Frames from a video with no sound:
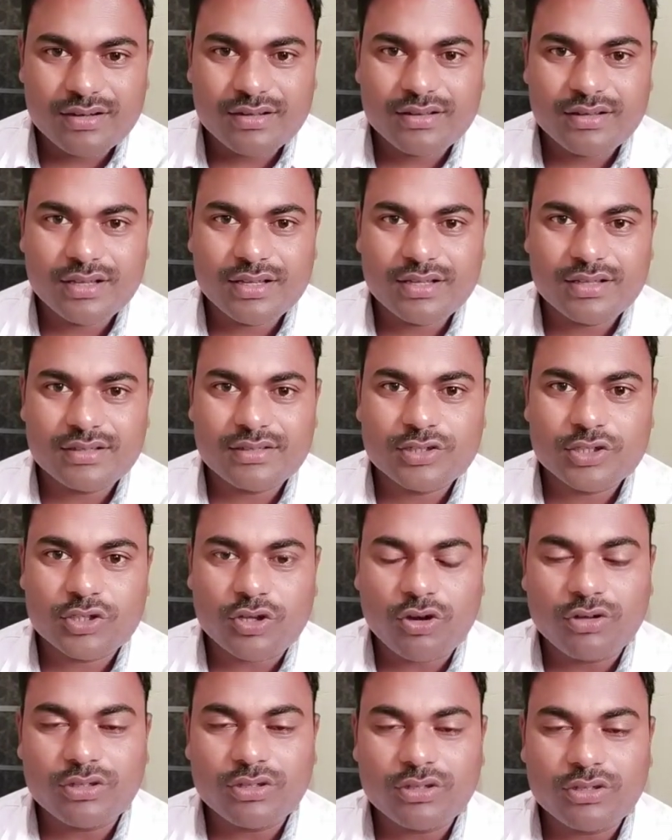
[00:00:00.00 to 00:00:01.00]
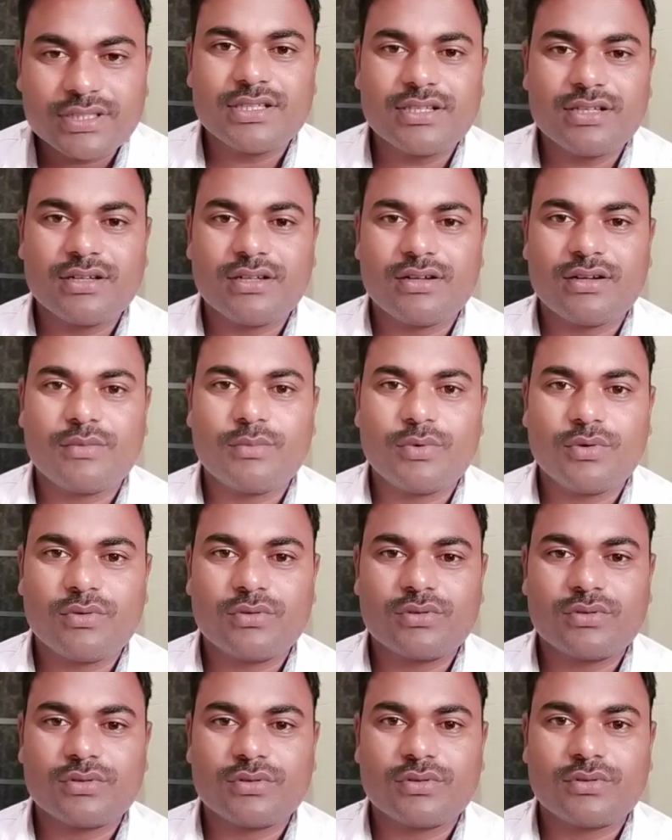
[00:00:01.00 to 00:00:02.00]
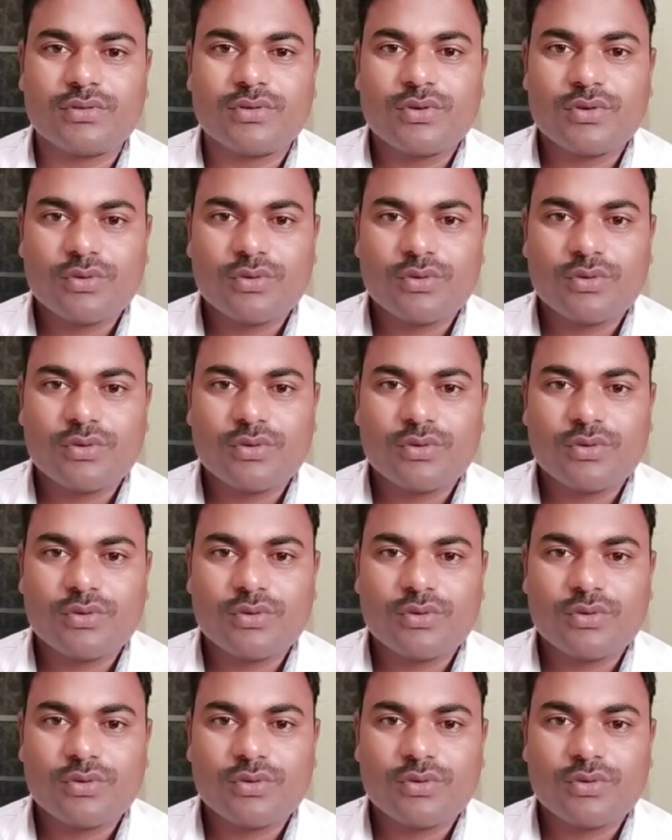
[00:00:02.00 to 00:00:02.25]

they not thinking about?